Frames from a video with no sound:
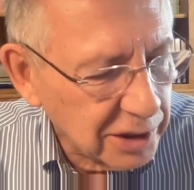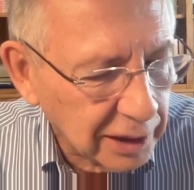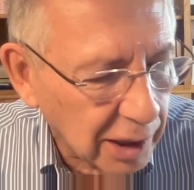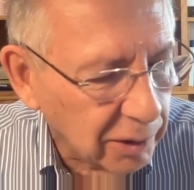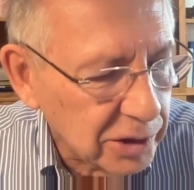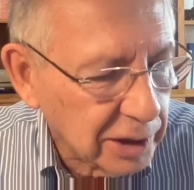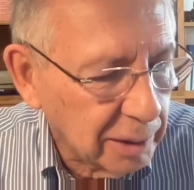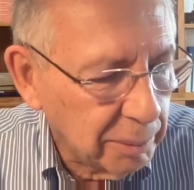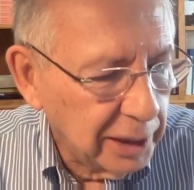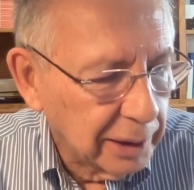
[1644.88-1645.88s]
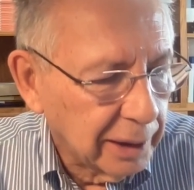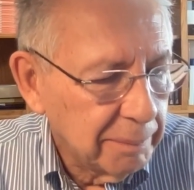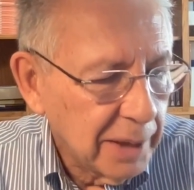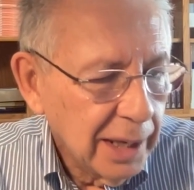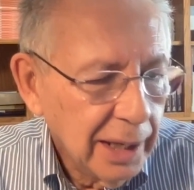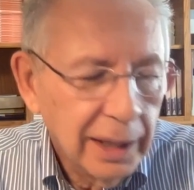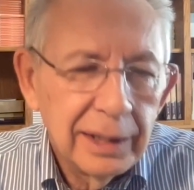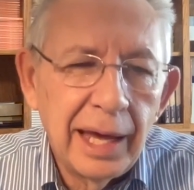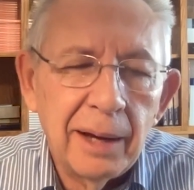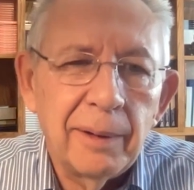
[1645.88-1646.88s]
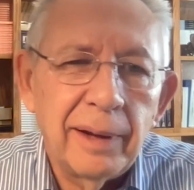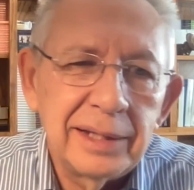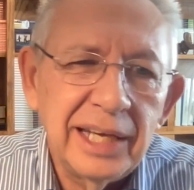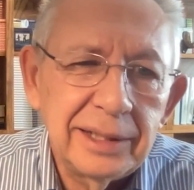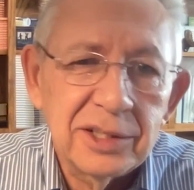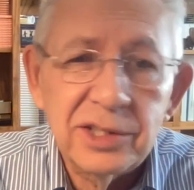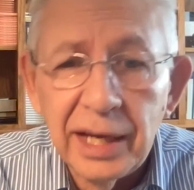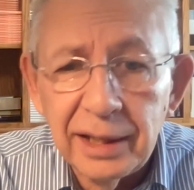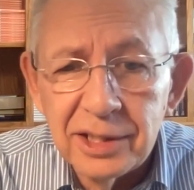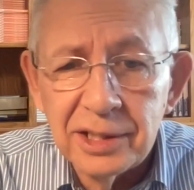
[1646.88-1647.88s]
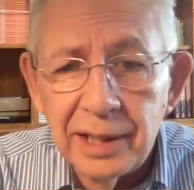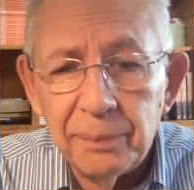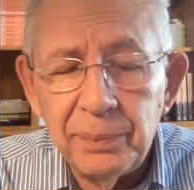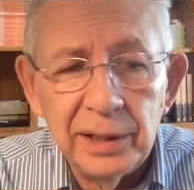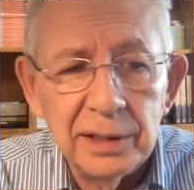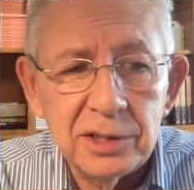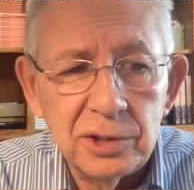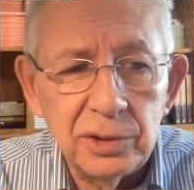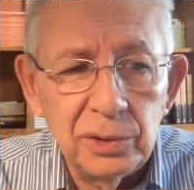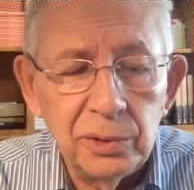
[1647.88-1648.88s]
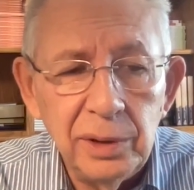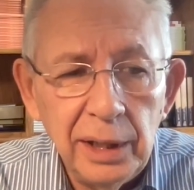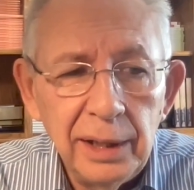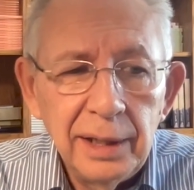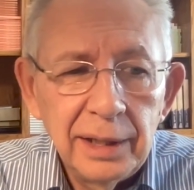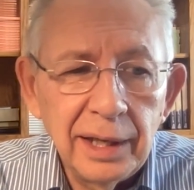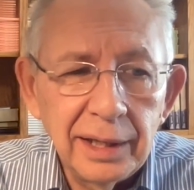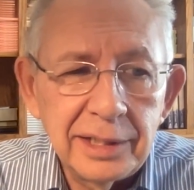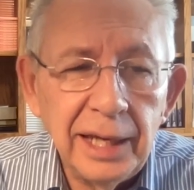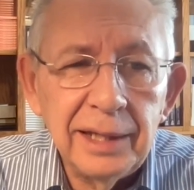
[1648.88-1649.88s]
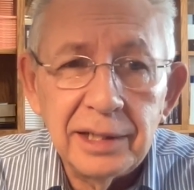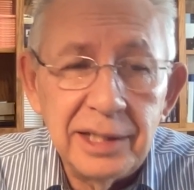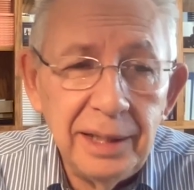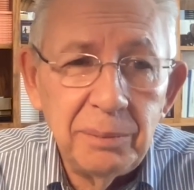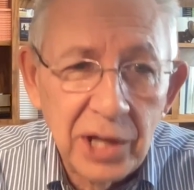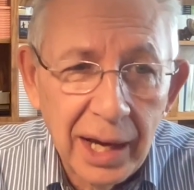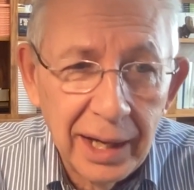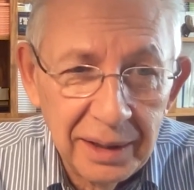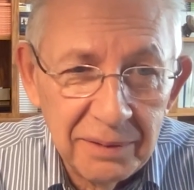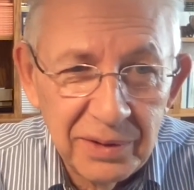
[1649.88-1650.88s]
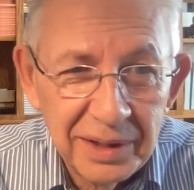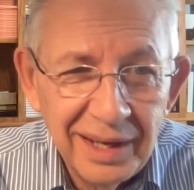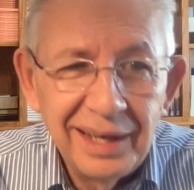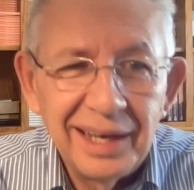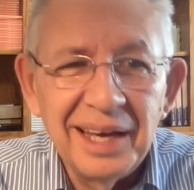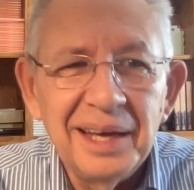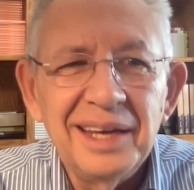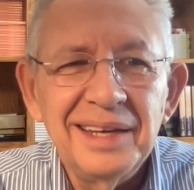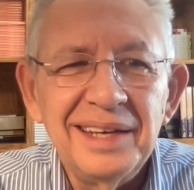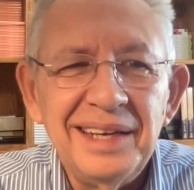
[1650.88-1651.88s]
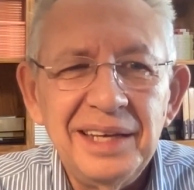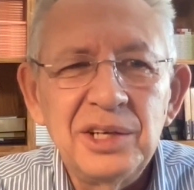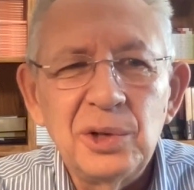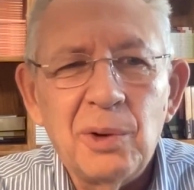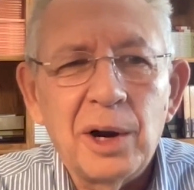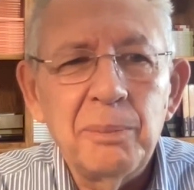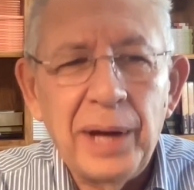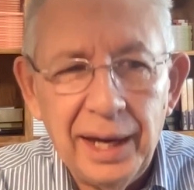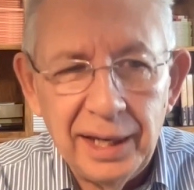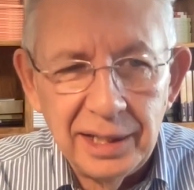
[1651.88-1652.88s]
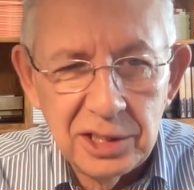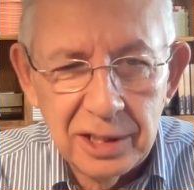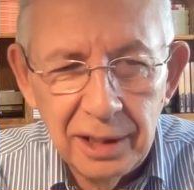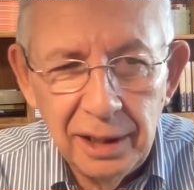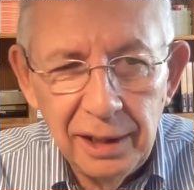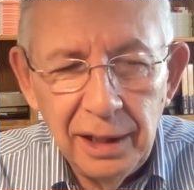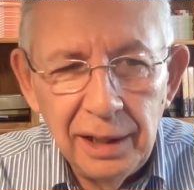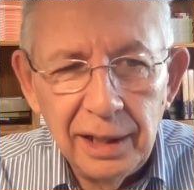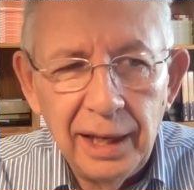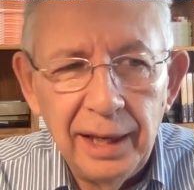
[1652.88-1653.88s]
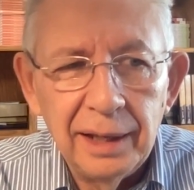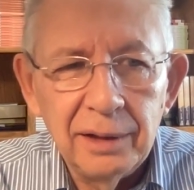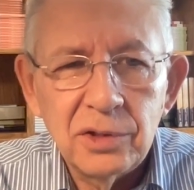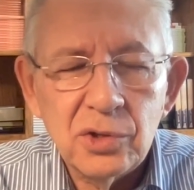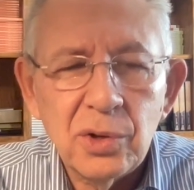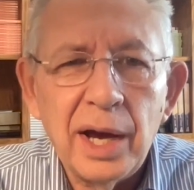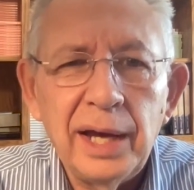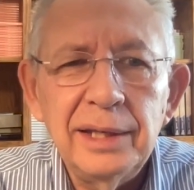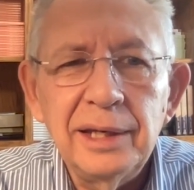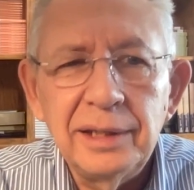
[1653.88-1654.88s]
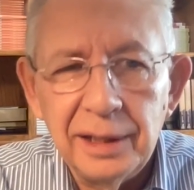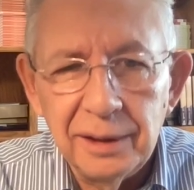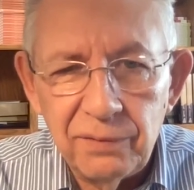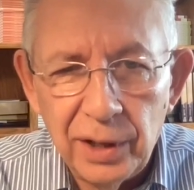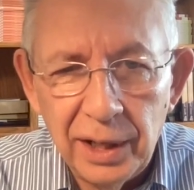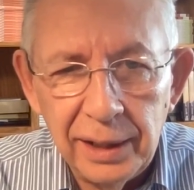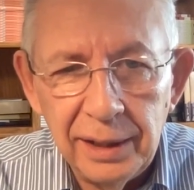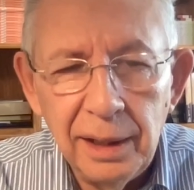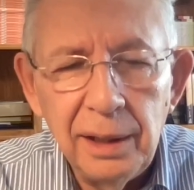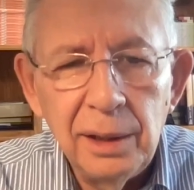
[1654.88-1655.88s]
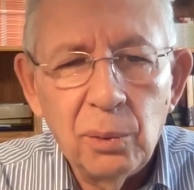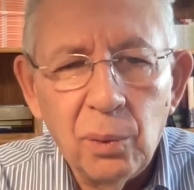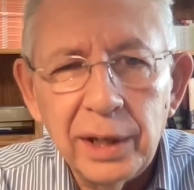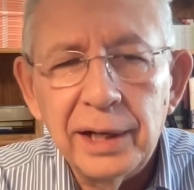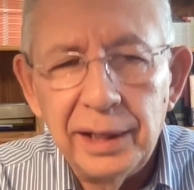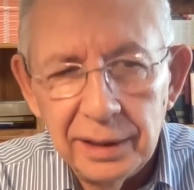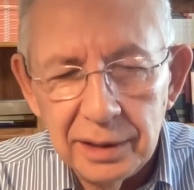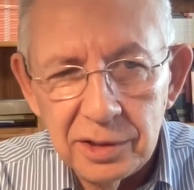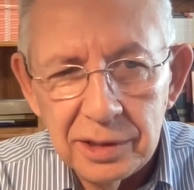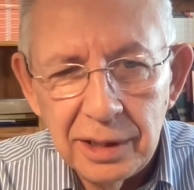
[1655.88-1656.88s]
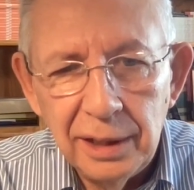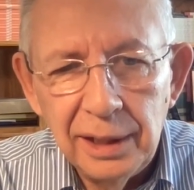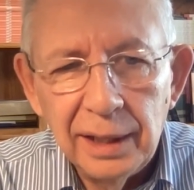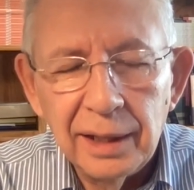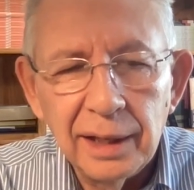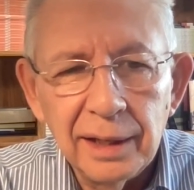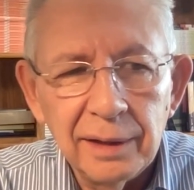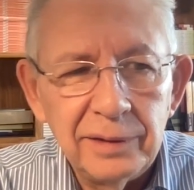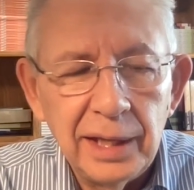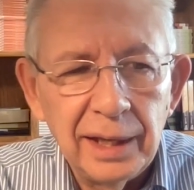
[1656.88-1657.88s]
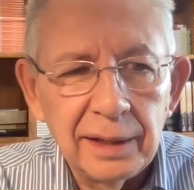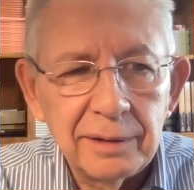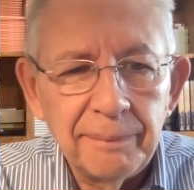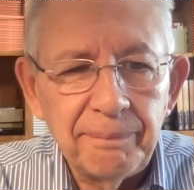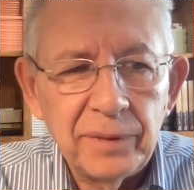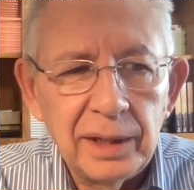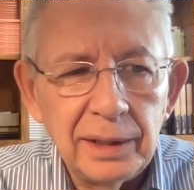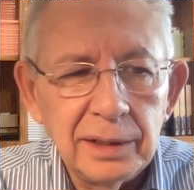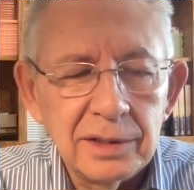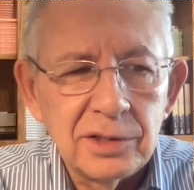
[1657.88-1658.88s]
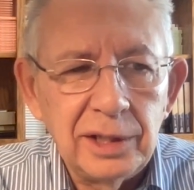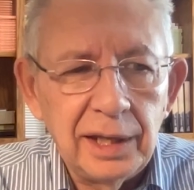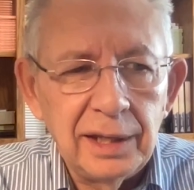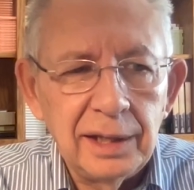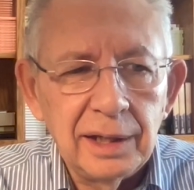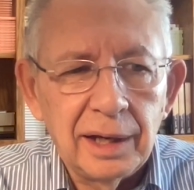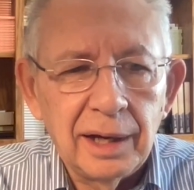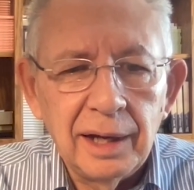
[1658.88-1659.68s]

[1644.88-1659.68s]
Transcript: Acknowledge and admit it. Now, I think the second step is to take a deep dive into our past and try and identify what it is that is the